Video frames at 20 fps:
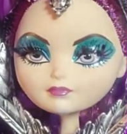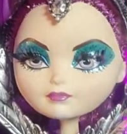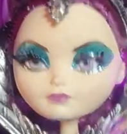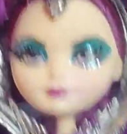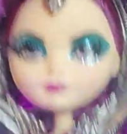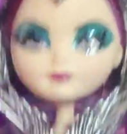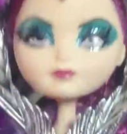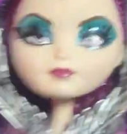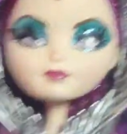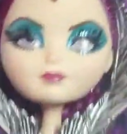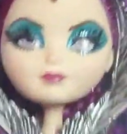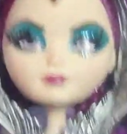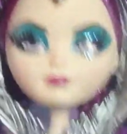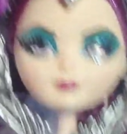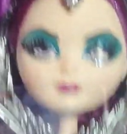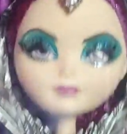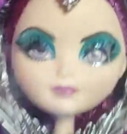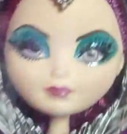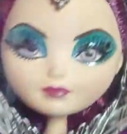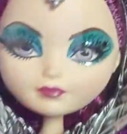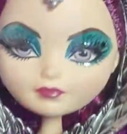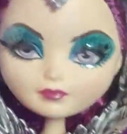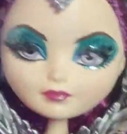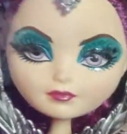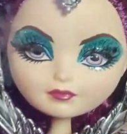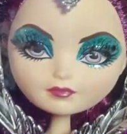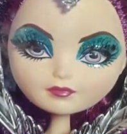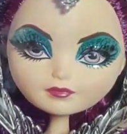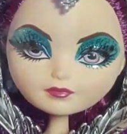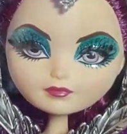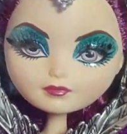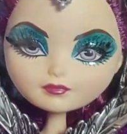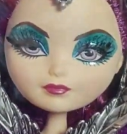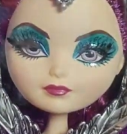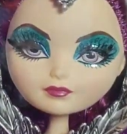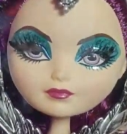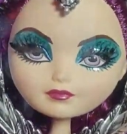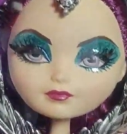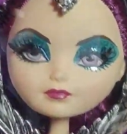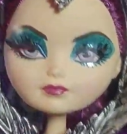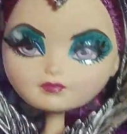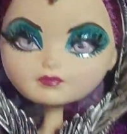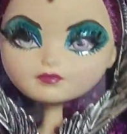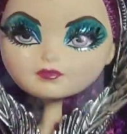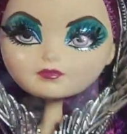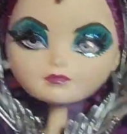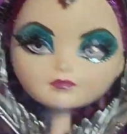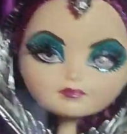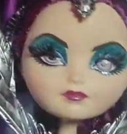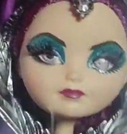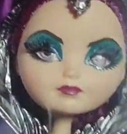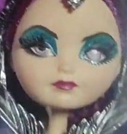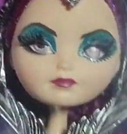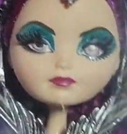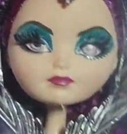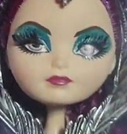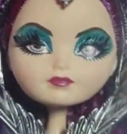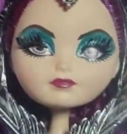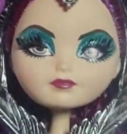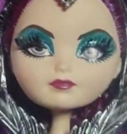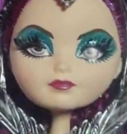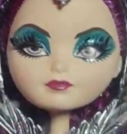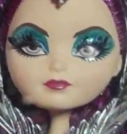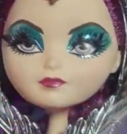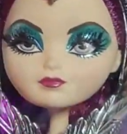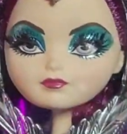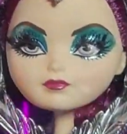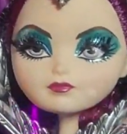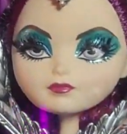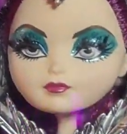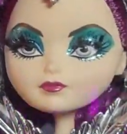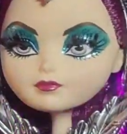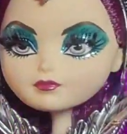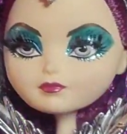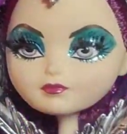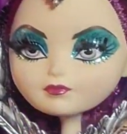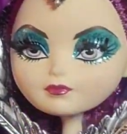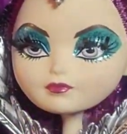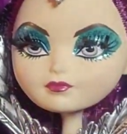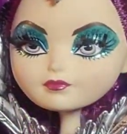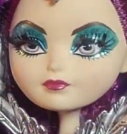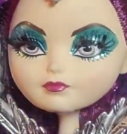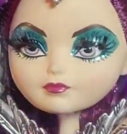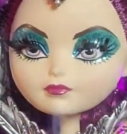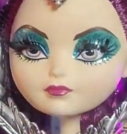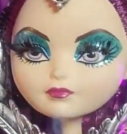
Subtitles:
She looks great. She has like the classic sort of like round, like super